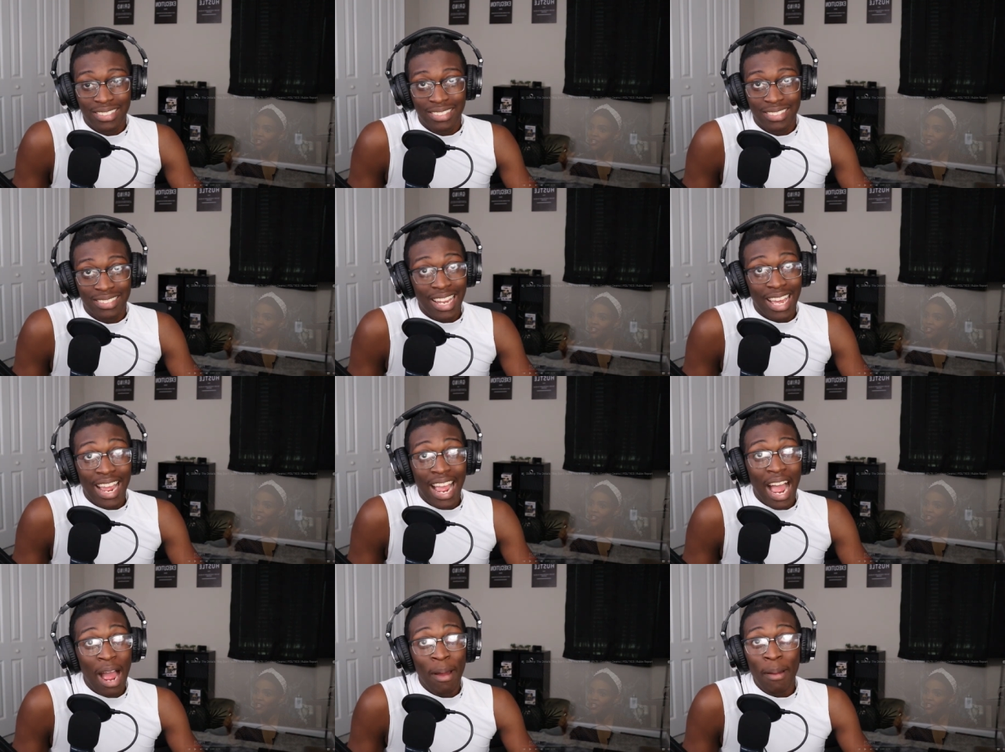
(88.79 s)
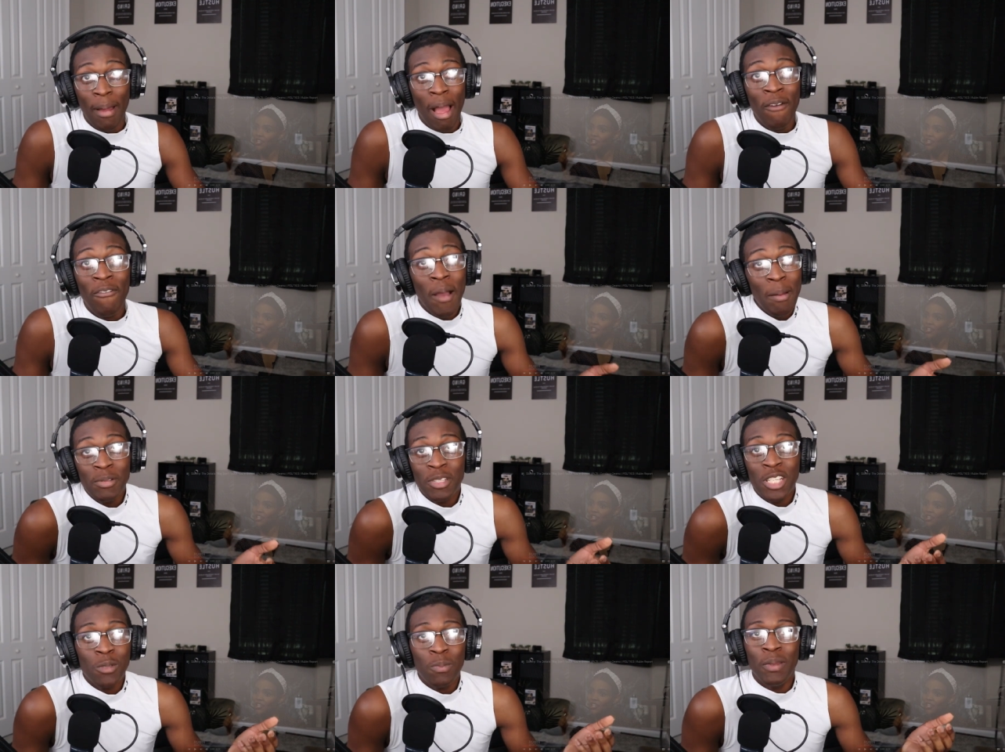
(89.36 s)
Like, I, I,
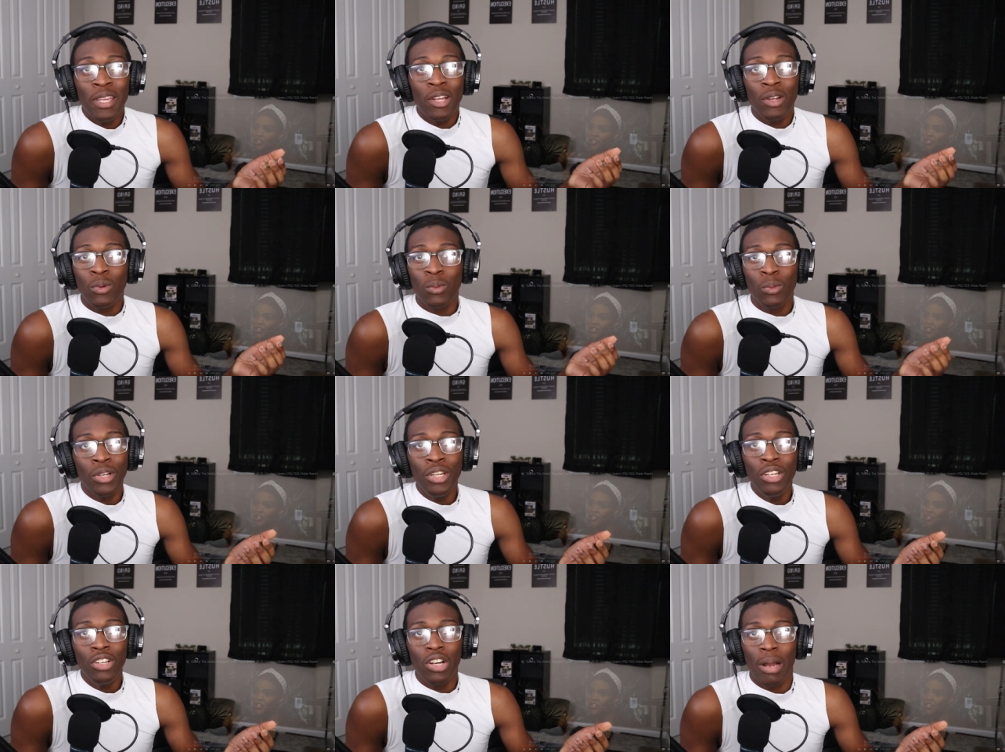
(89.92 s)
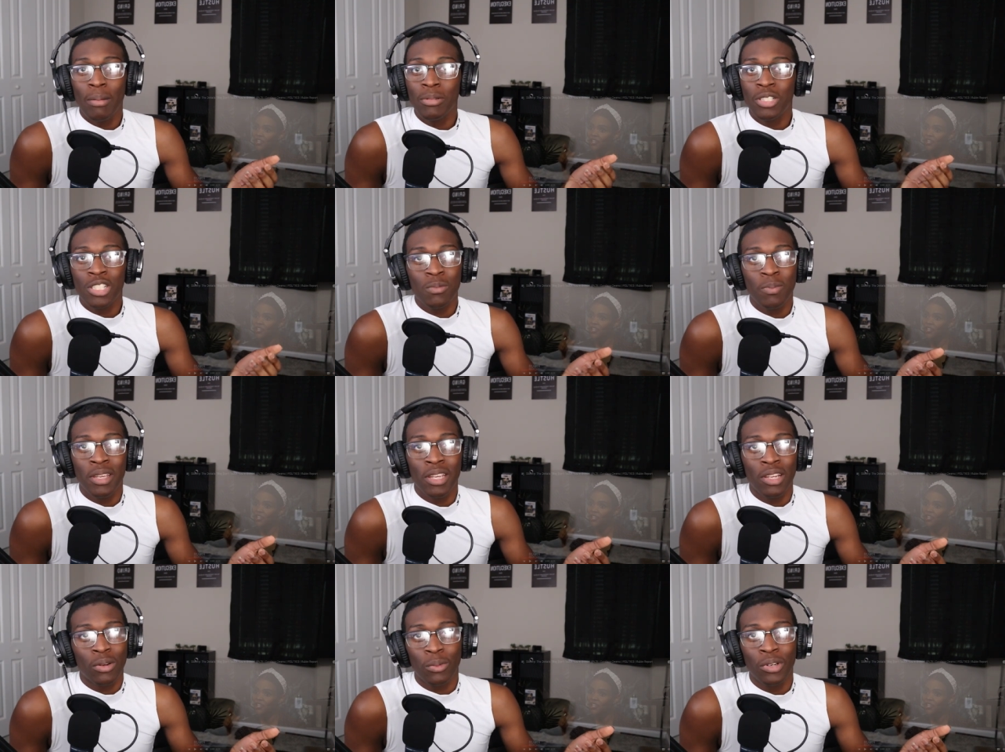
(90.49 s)
I'm just being real. I'm just
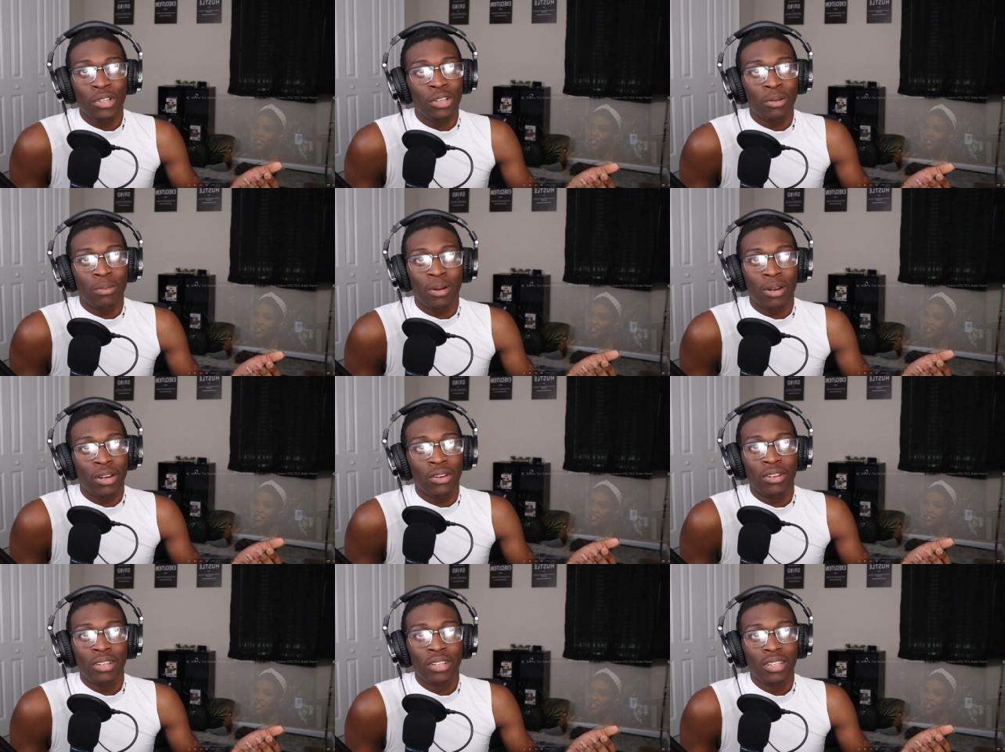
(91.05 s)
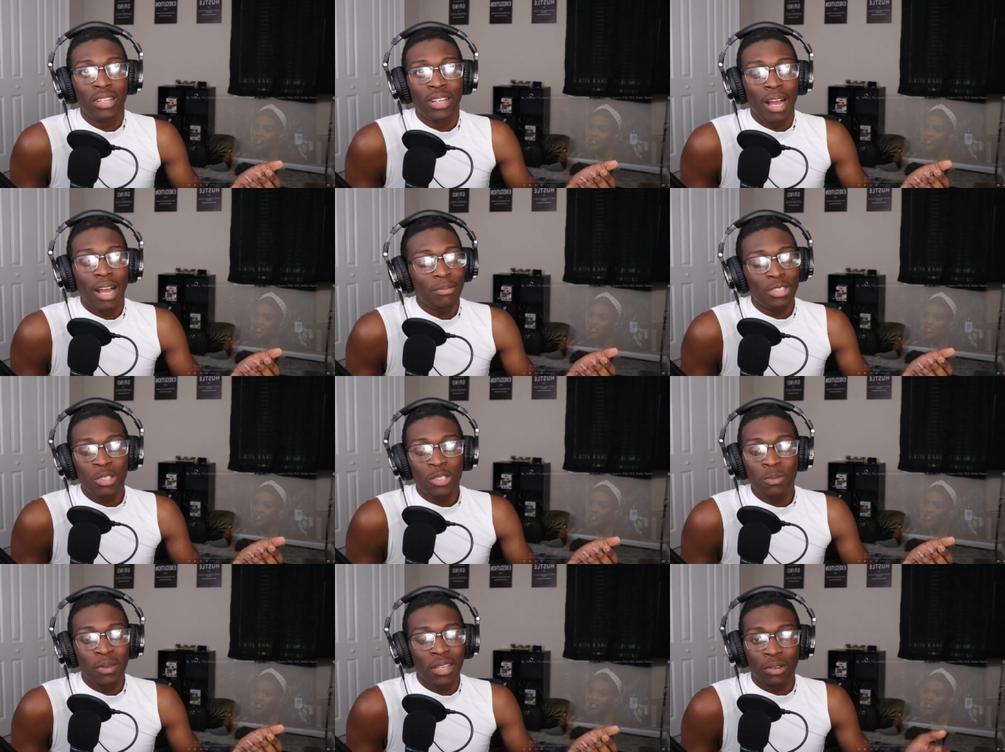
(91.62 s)
being real, bro. I'm
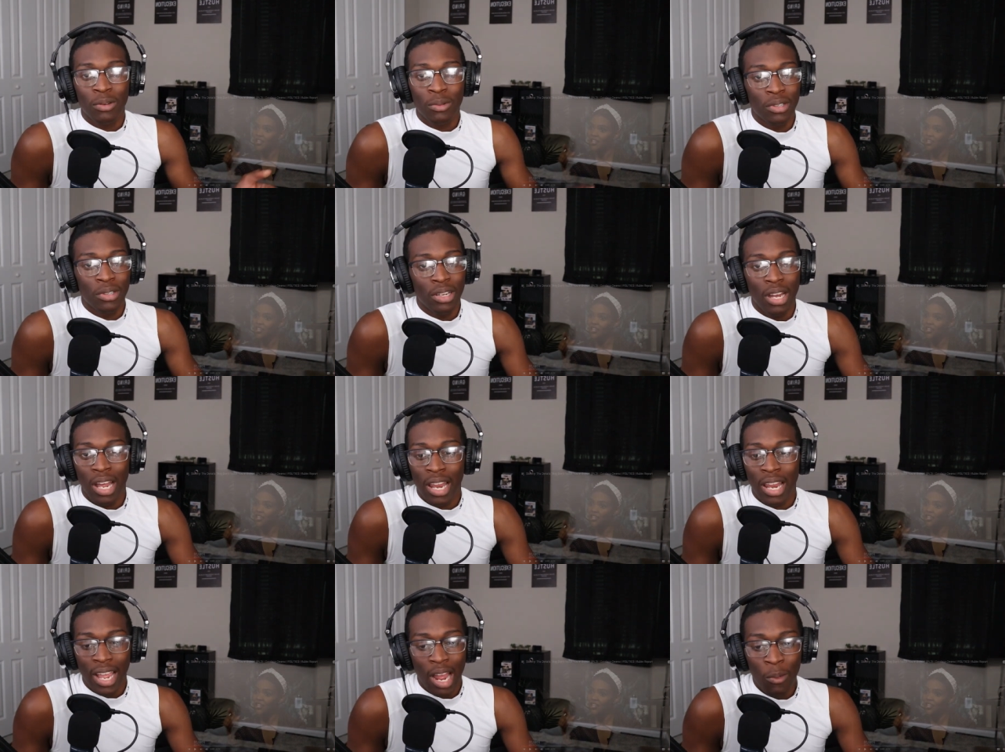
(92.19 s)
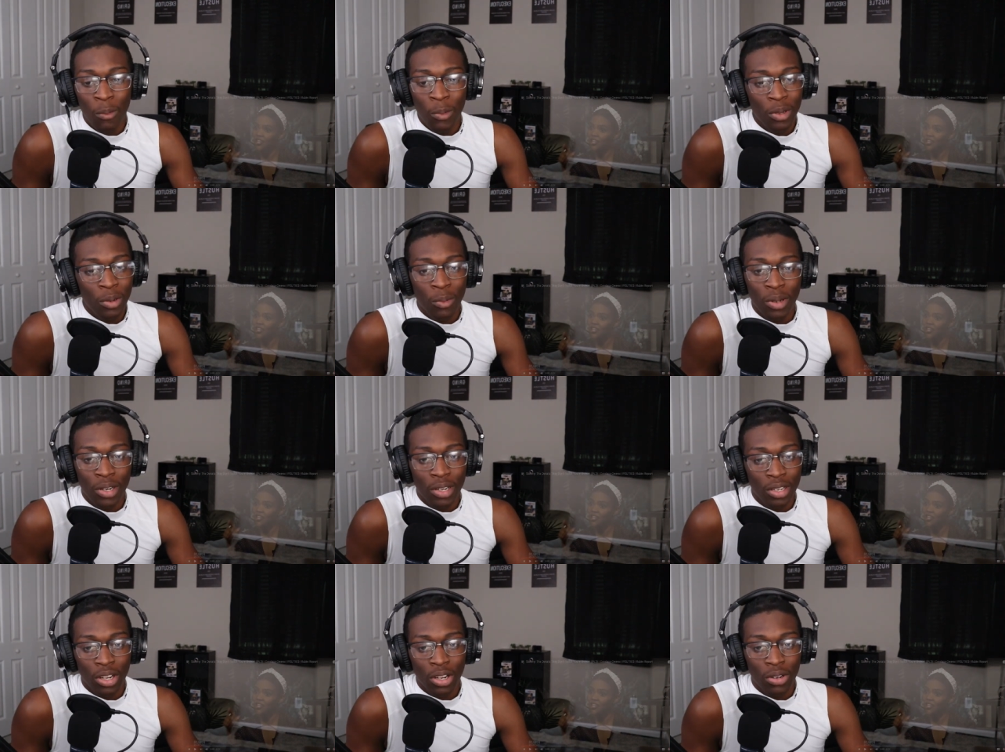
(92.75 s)
just being real. Like, I wouldn't
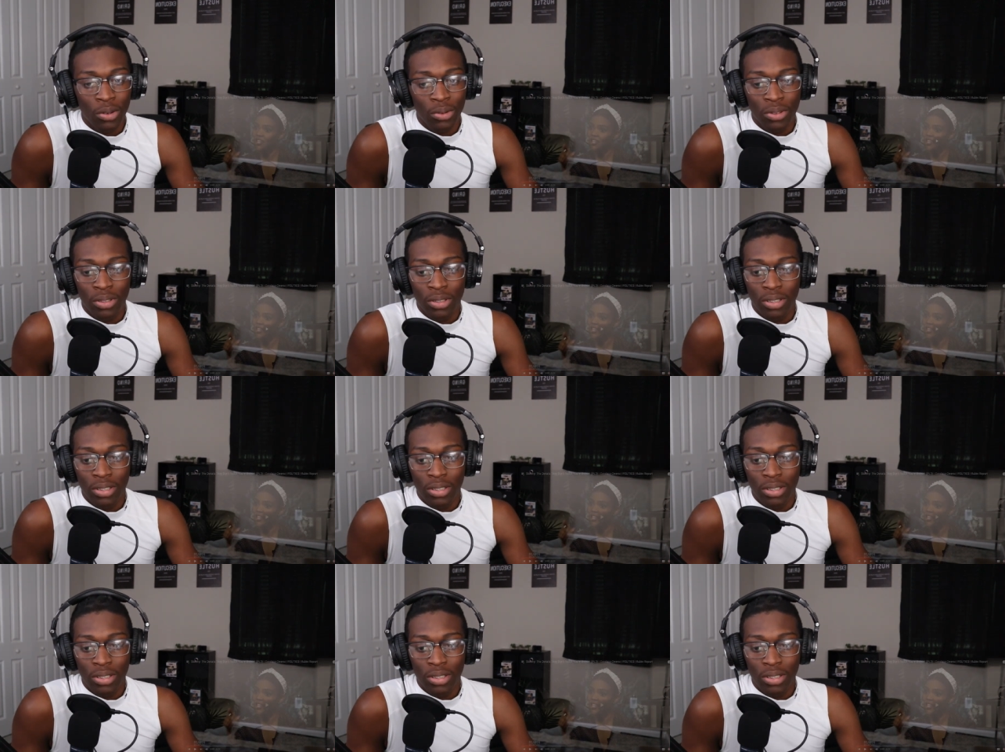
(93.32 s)
want to go.